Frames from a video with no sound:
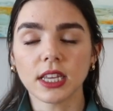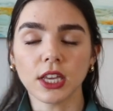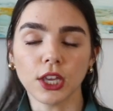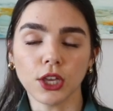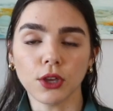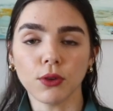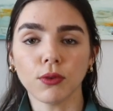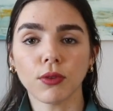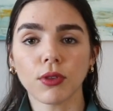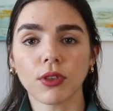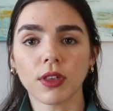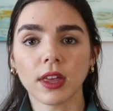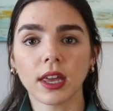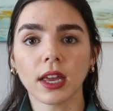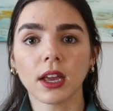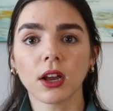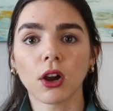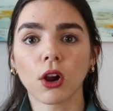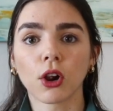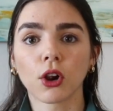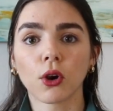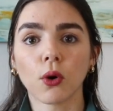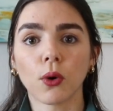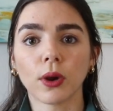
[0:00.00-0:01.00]
that you
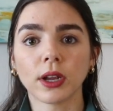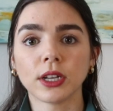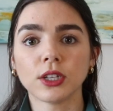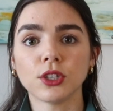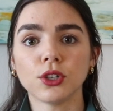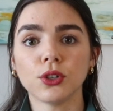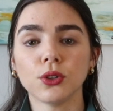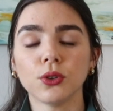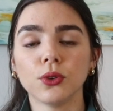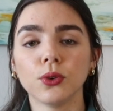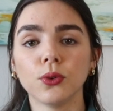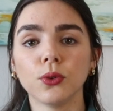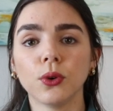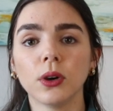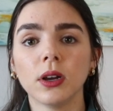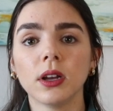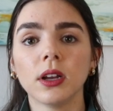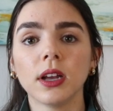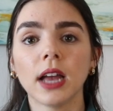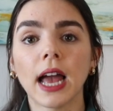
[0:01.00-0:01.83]
think are going to